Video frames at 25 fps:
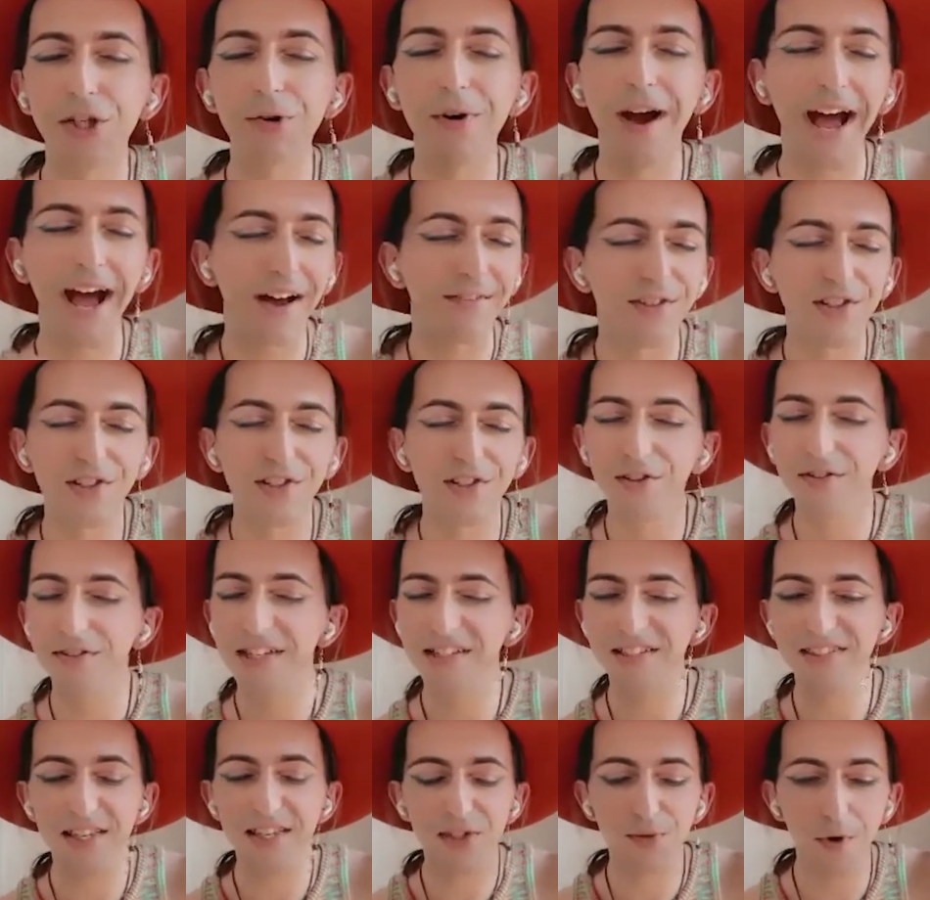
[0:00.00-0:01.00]
you have to do
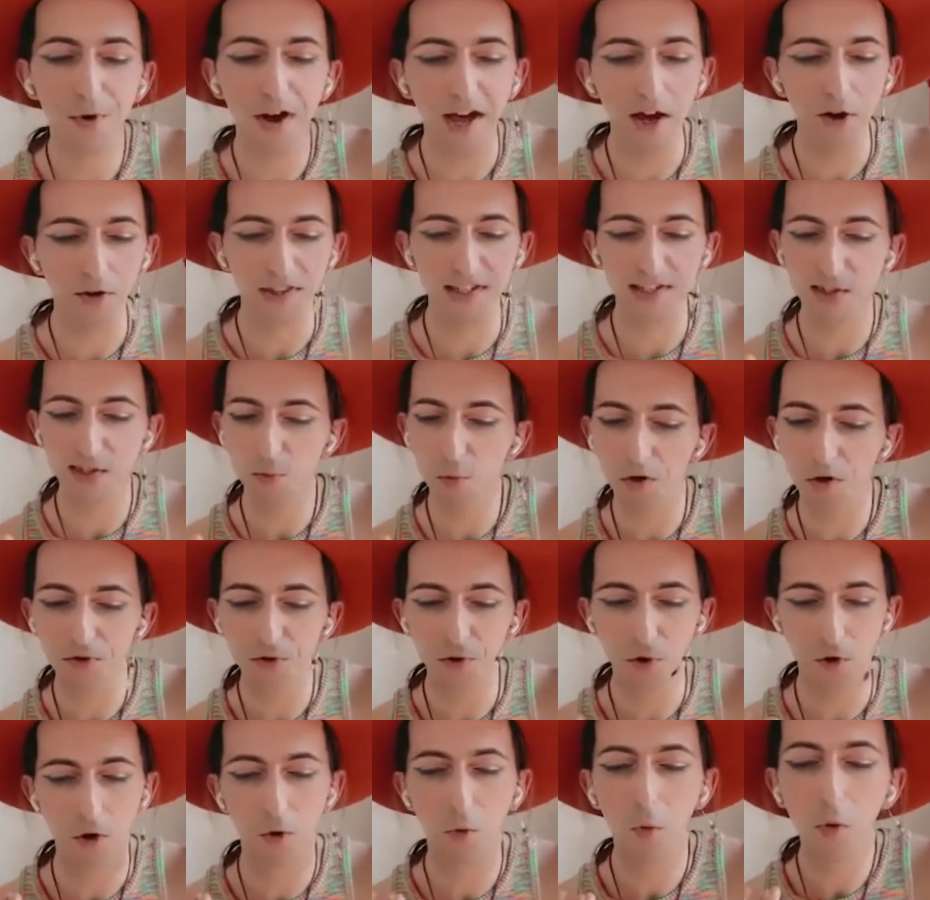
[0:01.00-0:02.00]
things this way or this is what
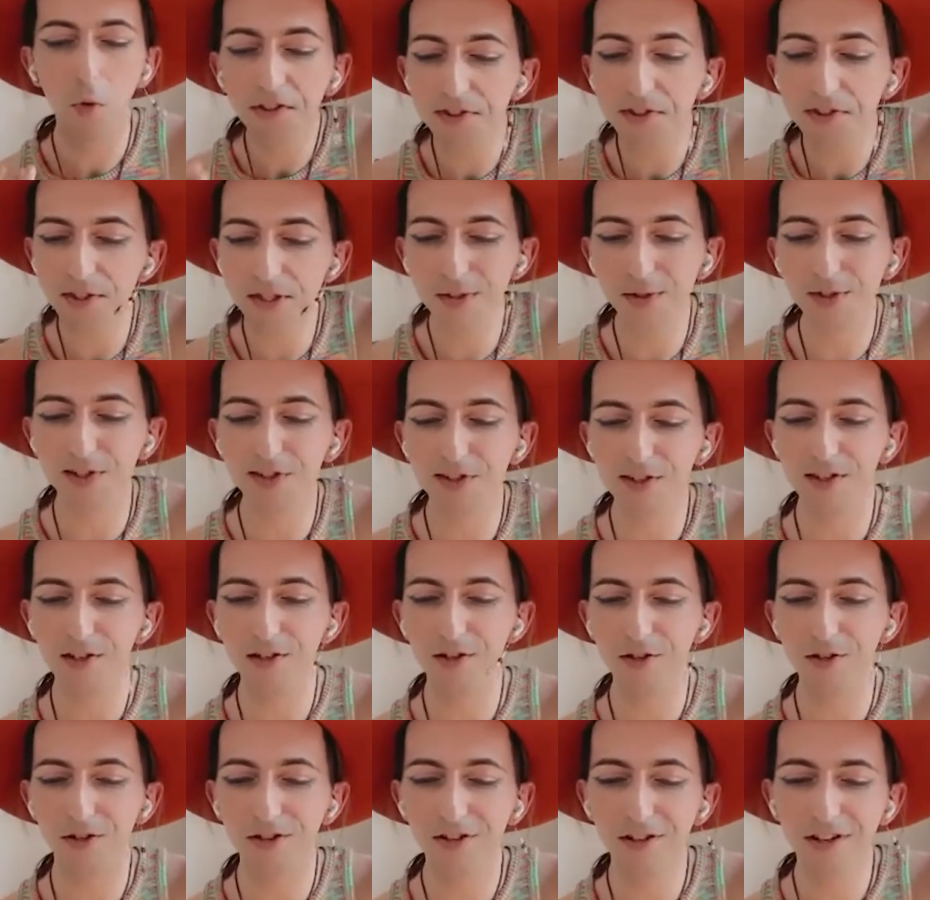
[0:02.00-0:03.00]
Zora wants you to
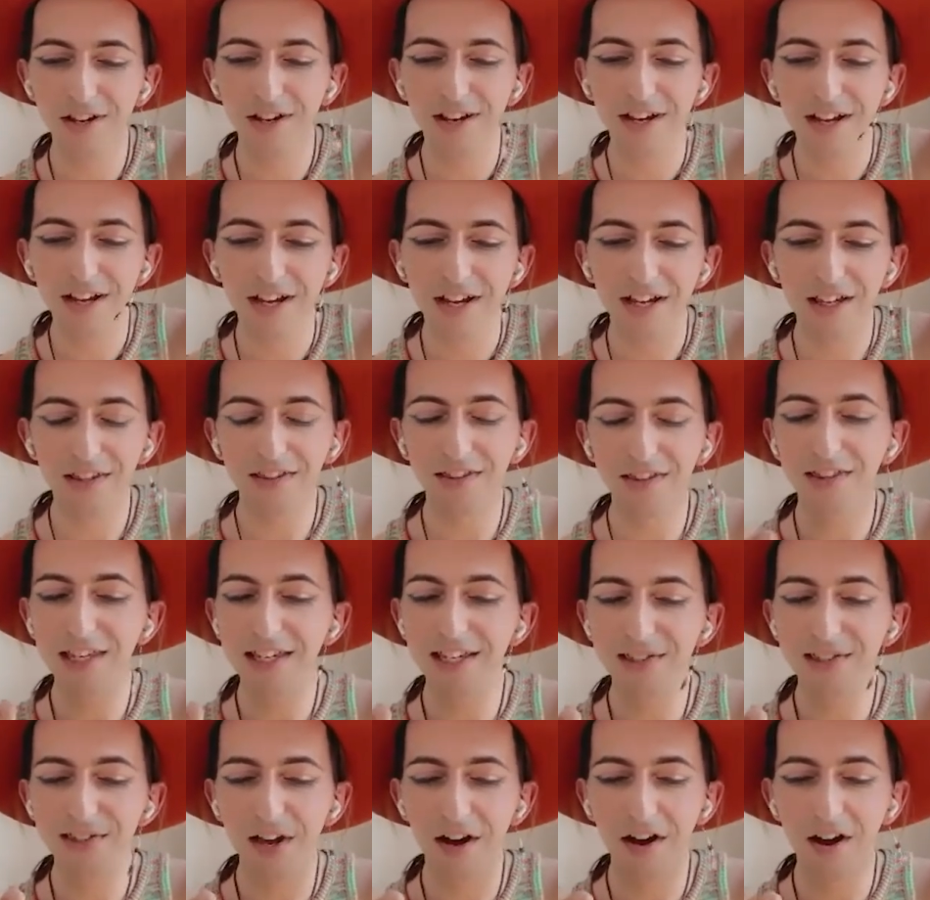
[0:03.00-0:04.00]
do.
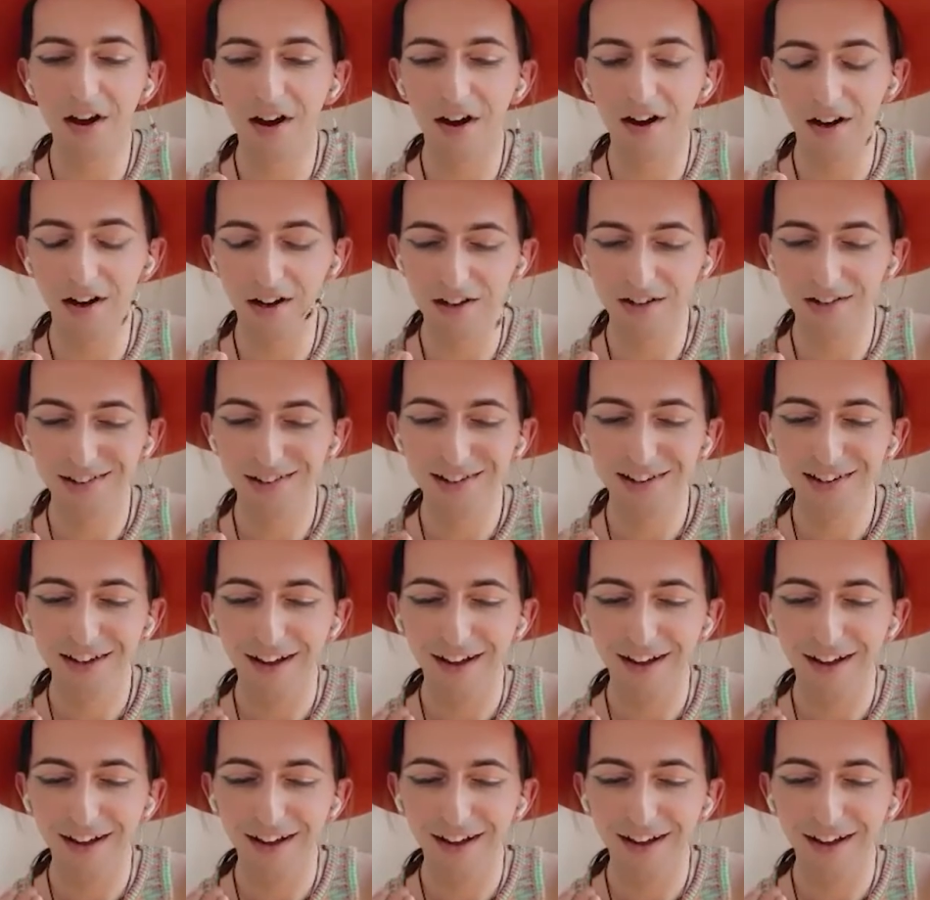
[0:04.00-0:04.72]
These are